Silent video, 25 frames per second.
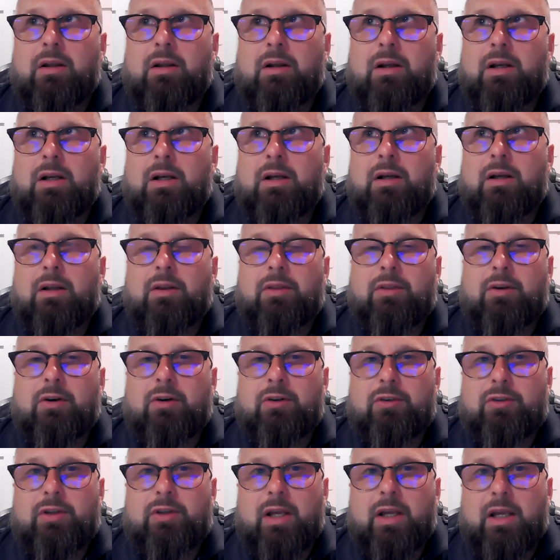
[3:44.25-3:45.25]

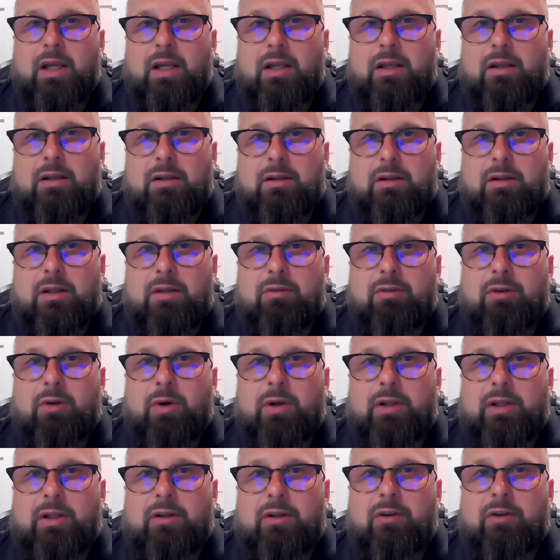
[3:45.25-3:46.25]
Thursday, even though
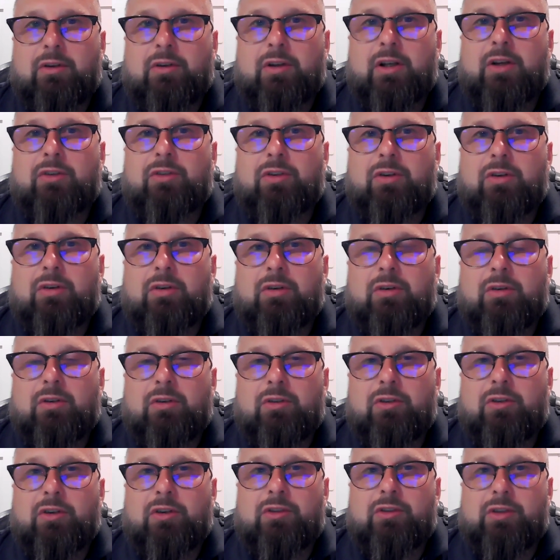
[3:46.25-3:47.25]
I didn't discuss it
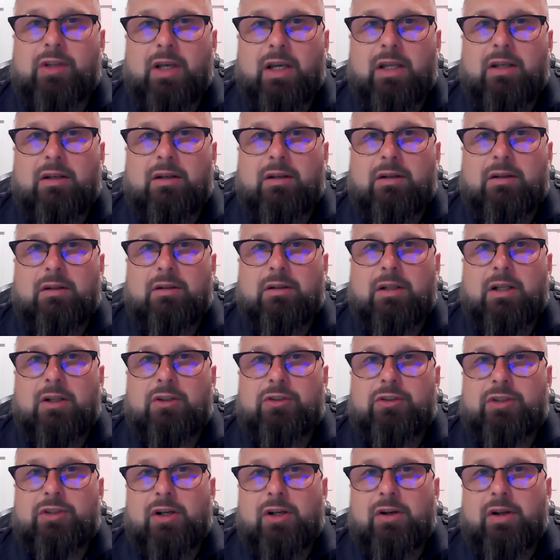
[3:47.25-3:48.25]
just yet, I'll
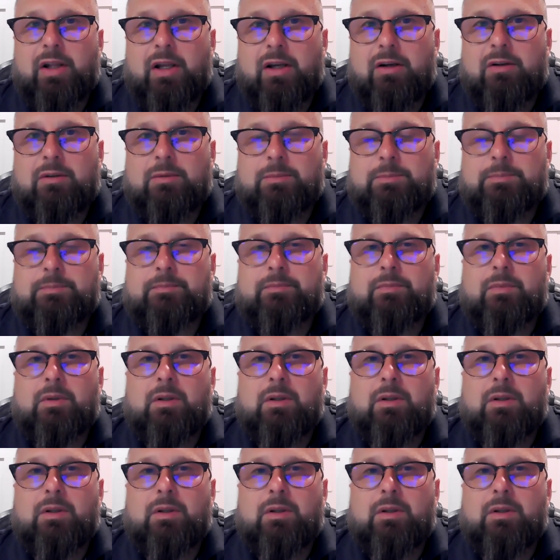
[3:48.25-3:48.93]
share now.